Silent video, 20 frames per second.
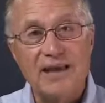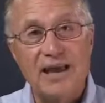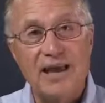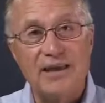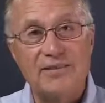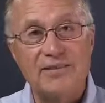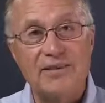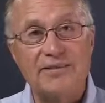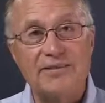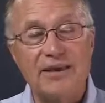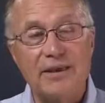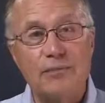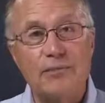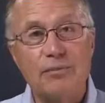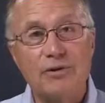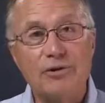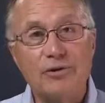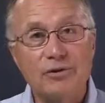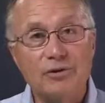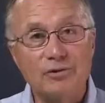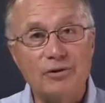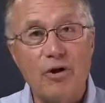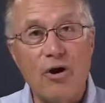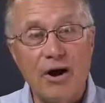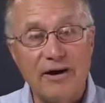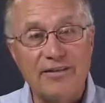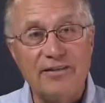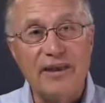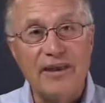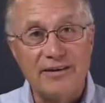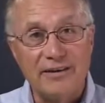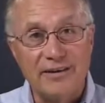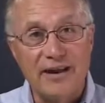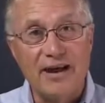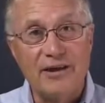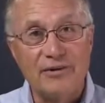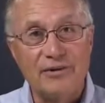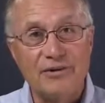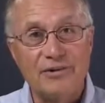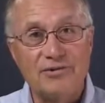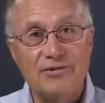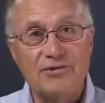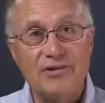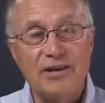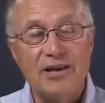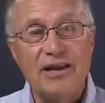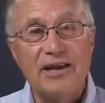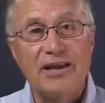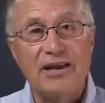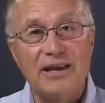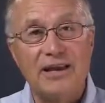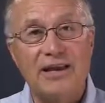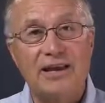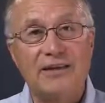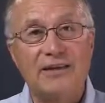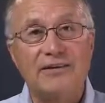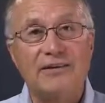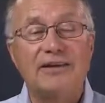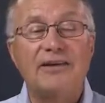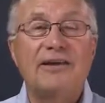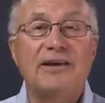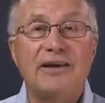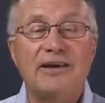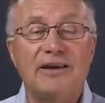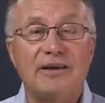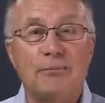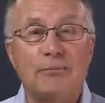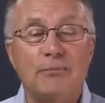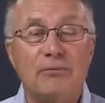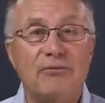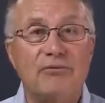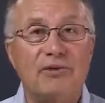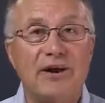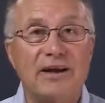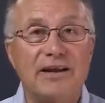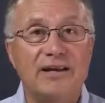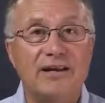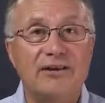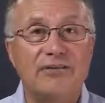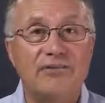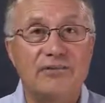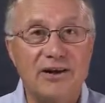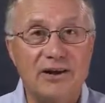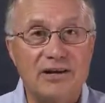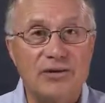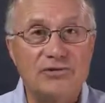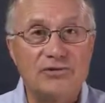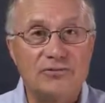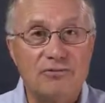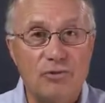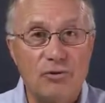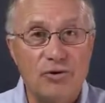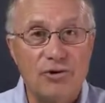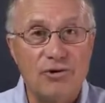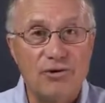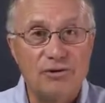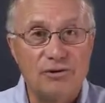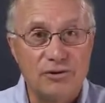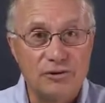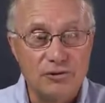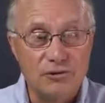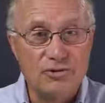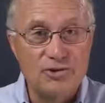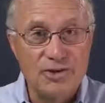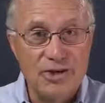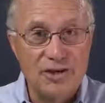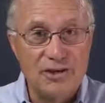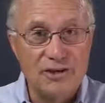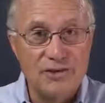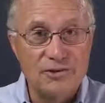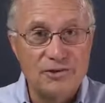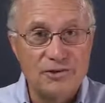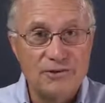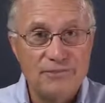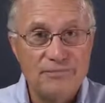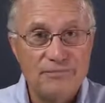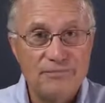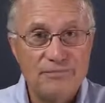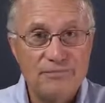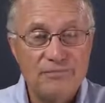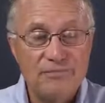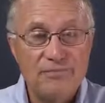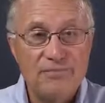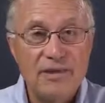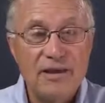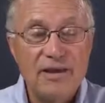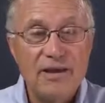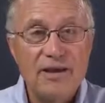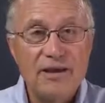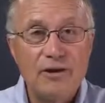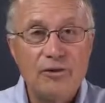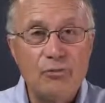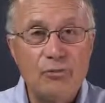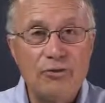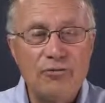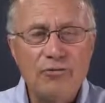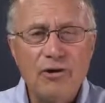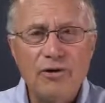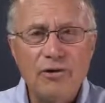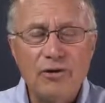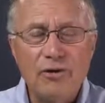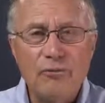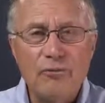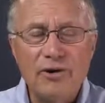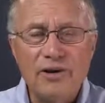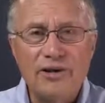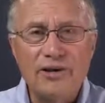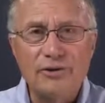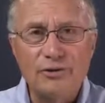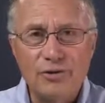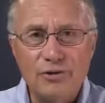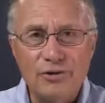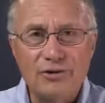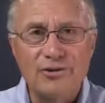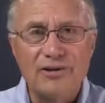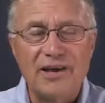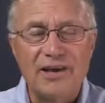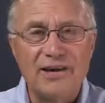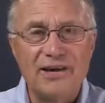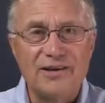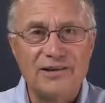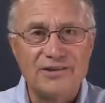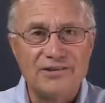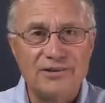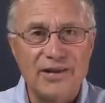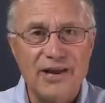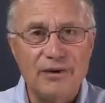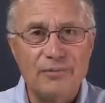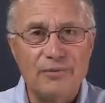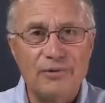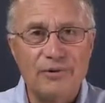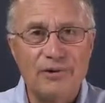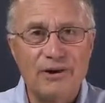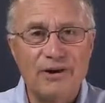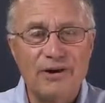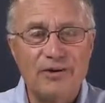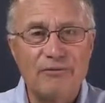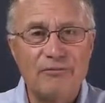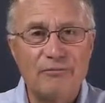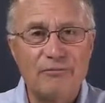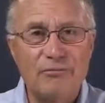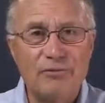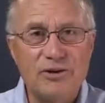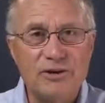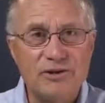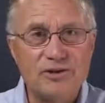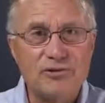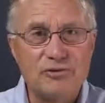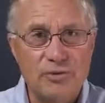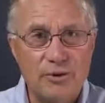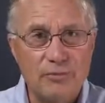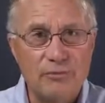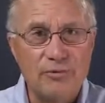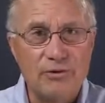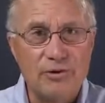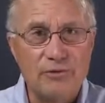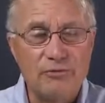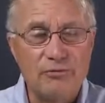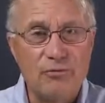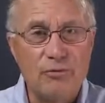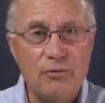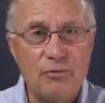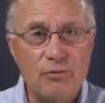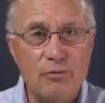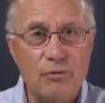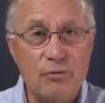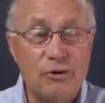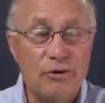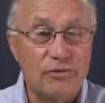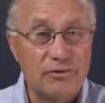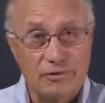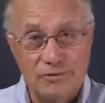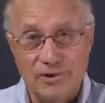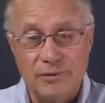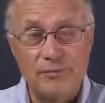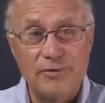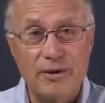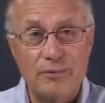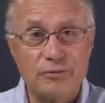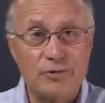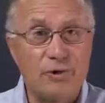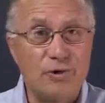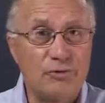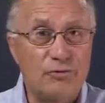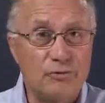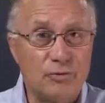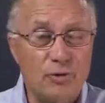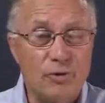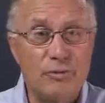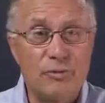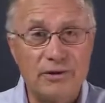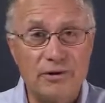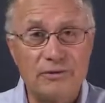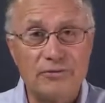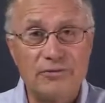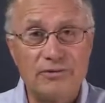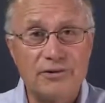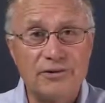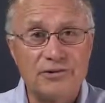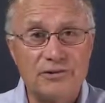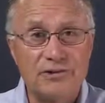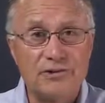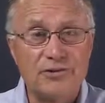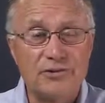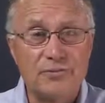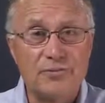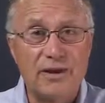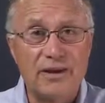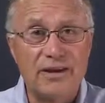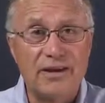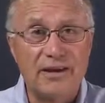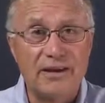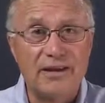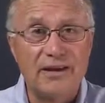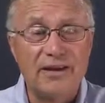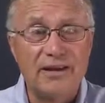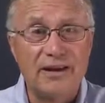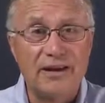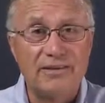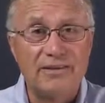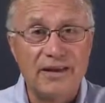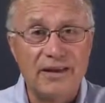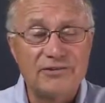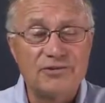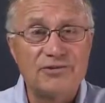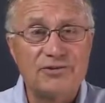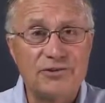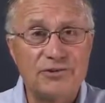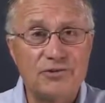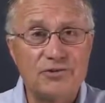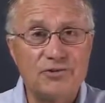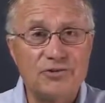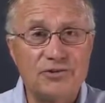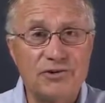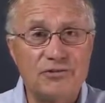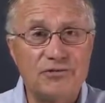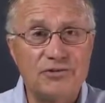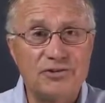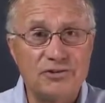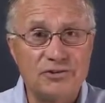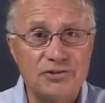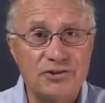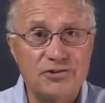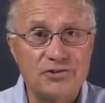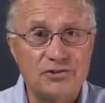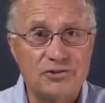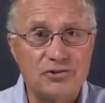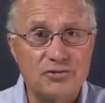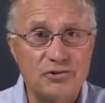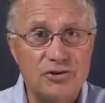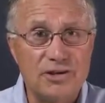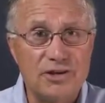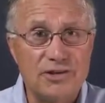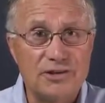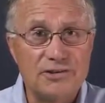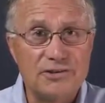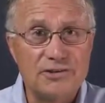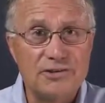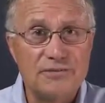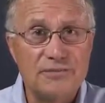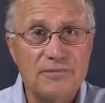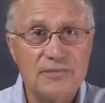and then they build on that knowledge in providing advice for negotiators. We've already looked at an example of prescriptive, or sometimes called normative, decision making, and that's the use of decision trees.